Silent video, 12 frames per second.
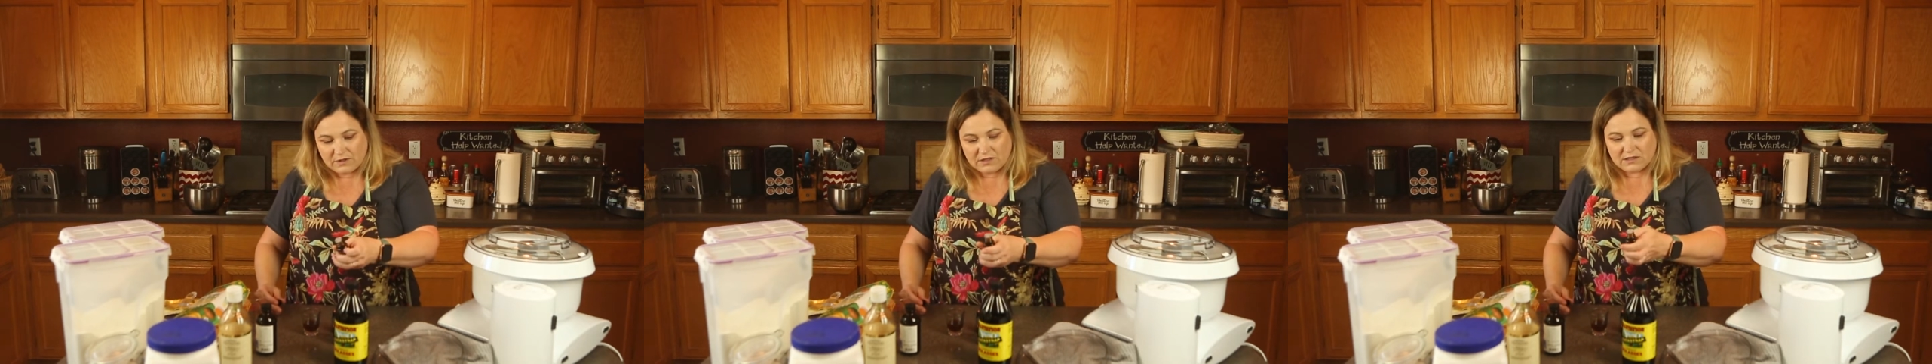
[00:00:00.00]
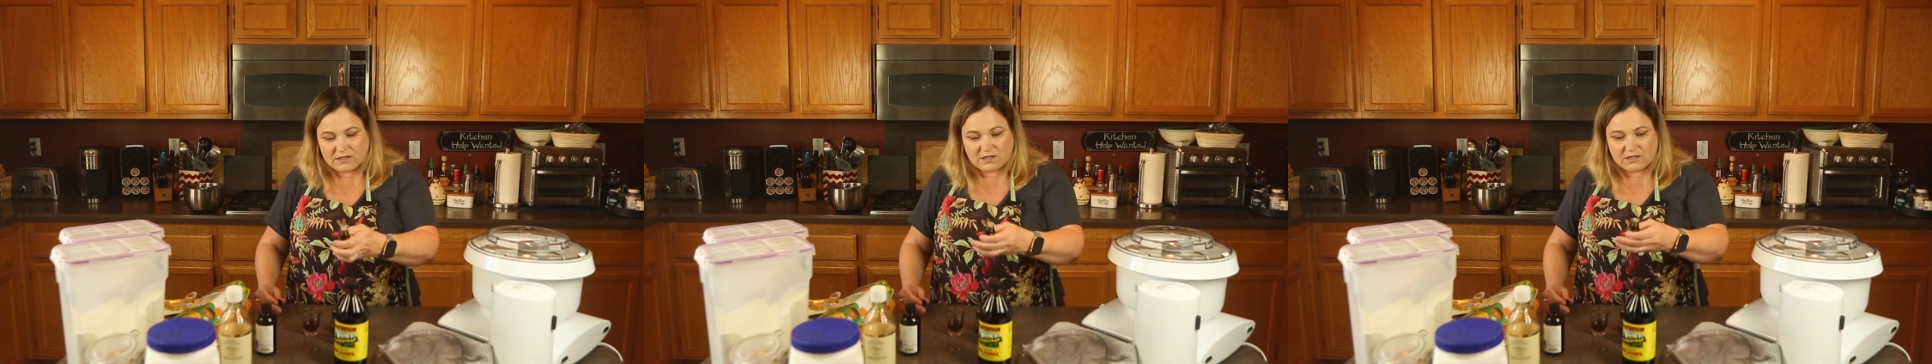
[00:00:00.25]

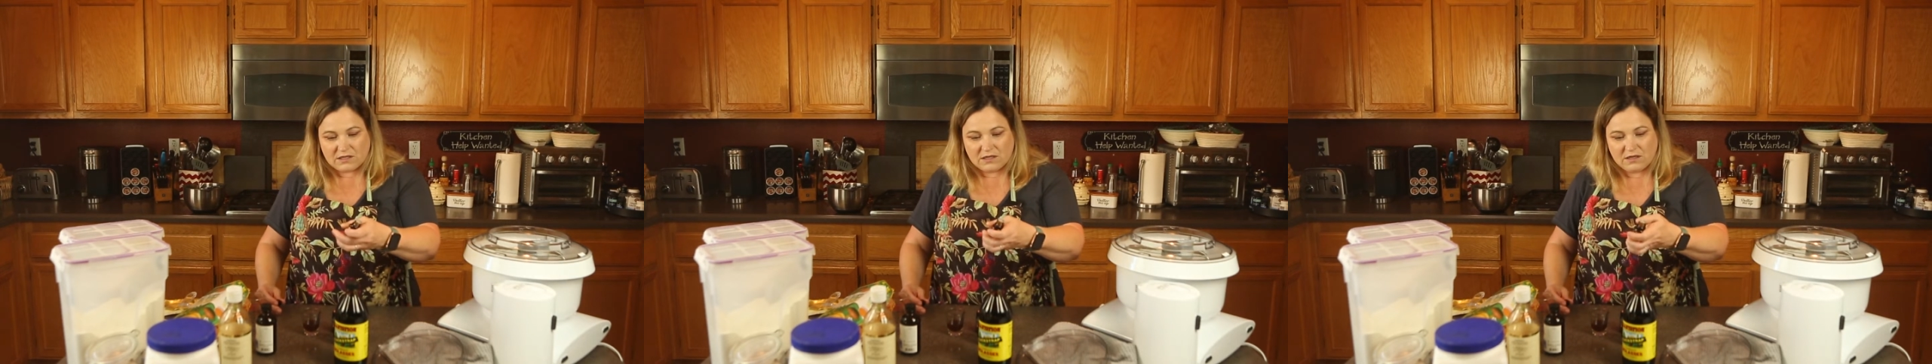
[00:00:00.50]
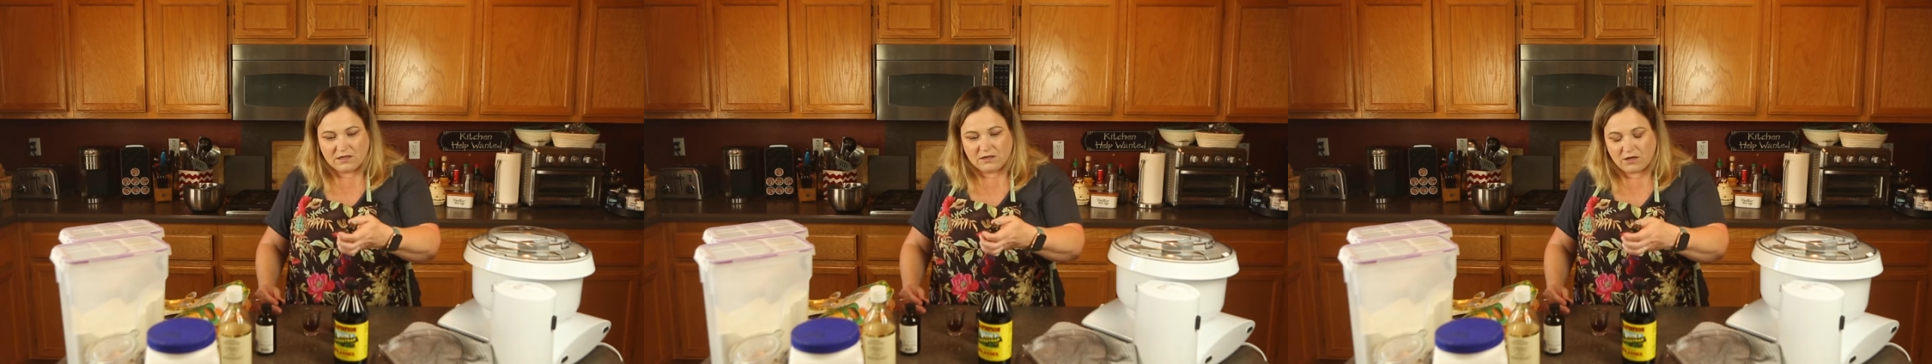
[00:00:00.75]
this is
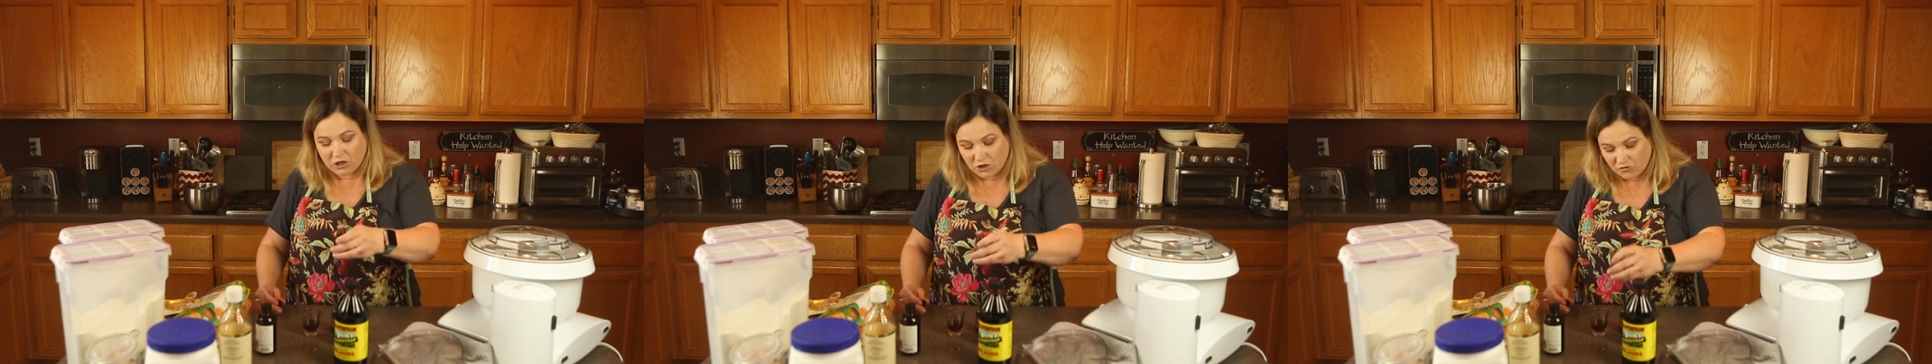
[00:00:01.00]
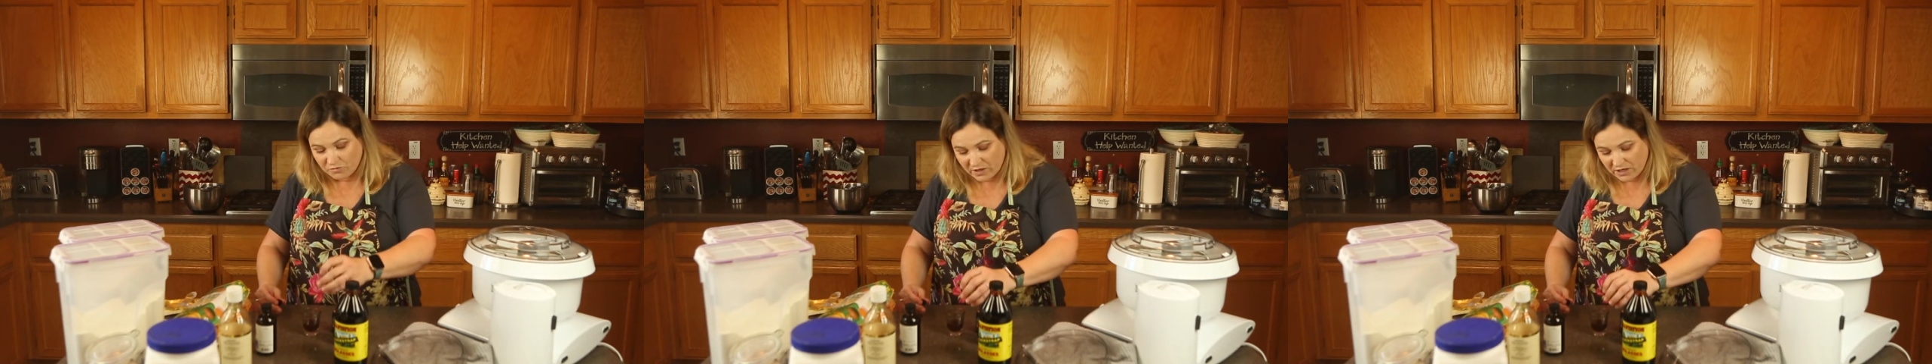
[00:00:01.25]

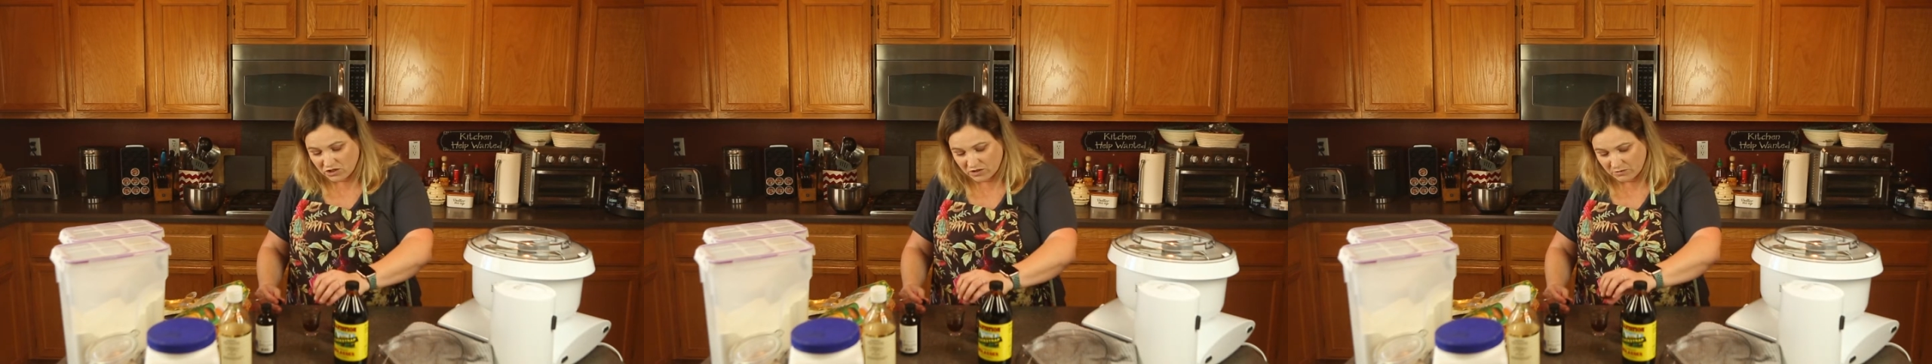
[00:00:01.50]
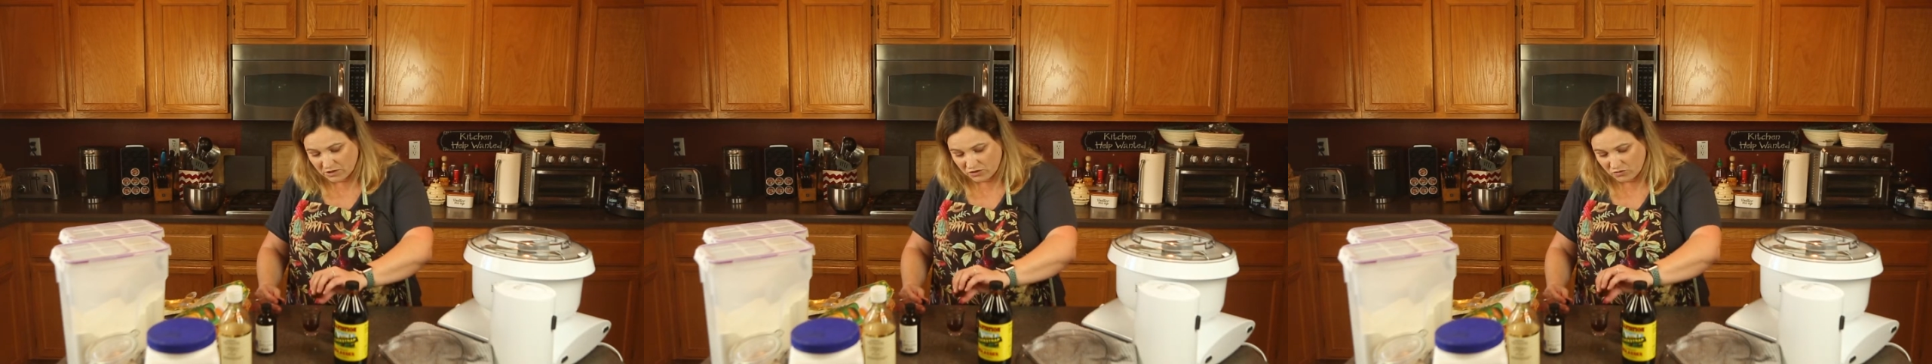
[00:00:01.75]
clove bud, so I'm
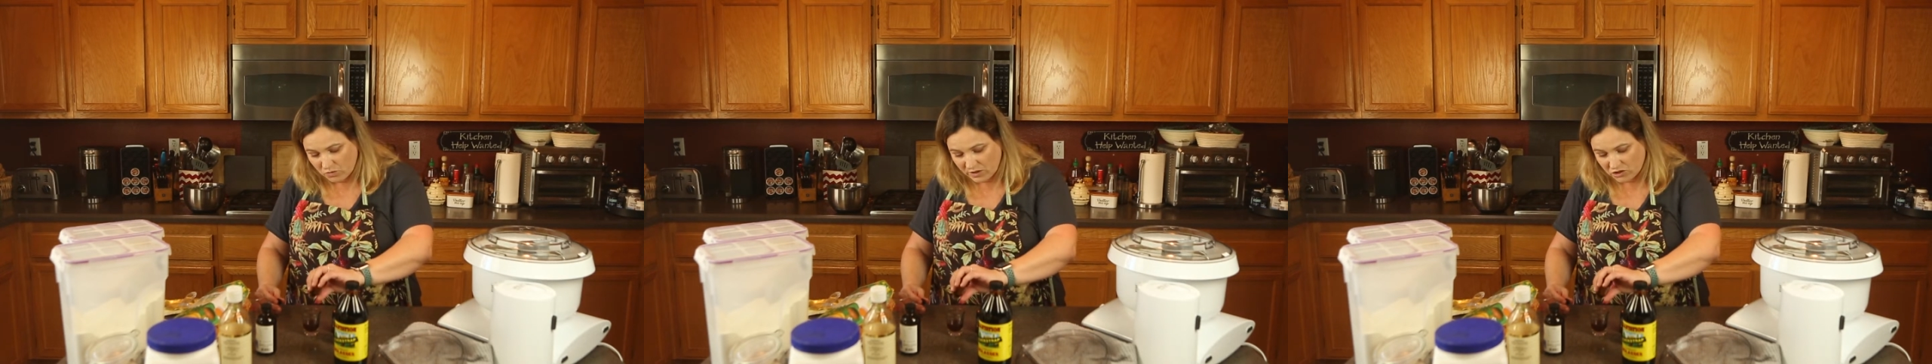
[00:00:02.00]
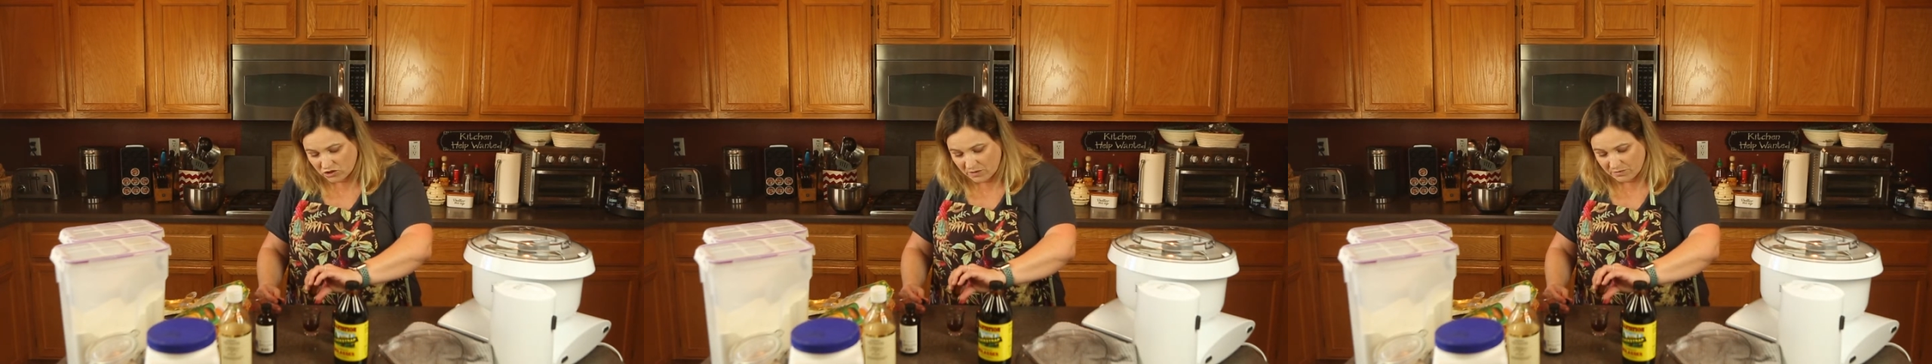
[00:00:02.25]
going to do
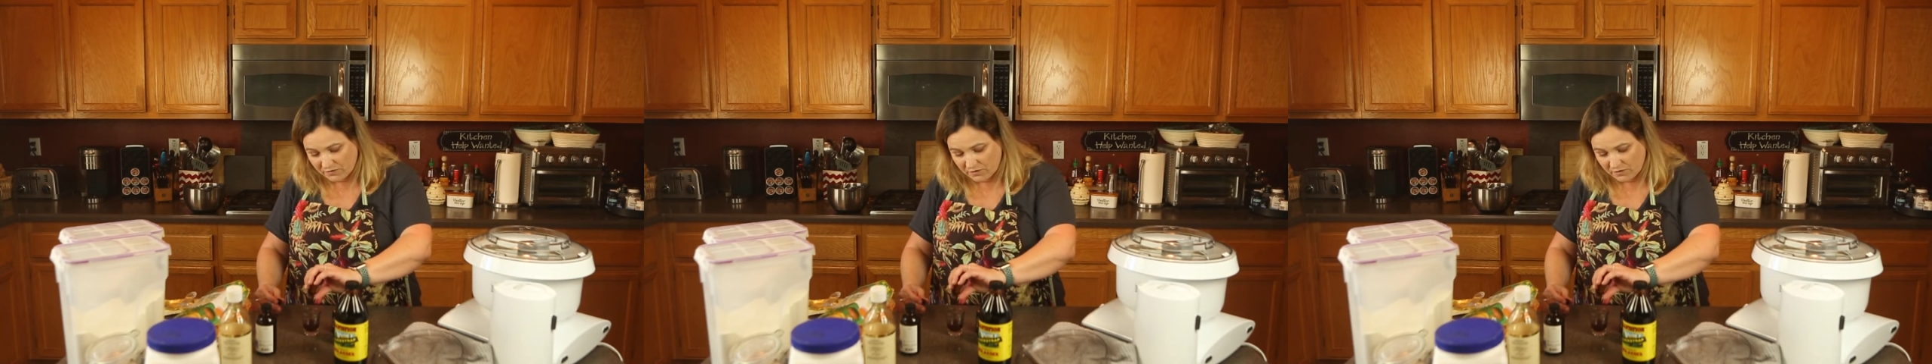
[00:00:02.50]
1 drop of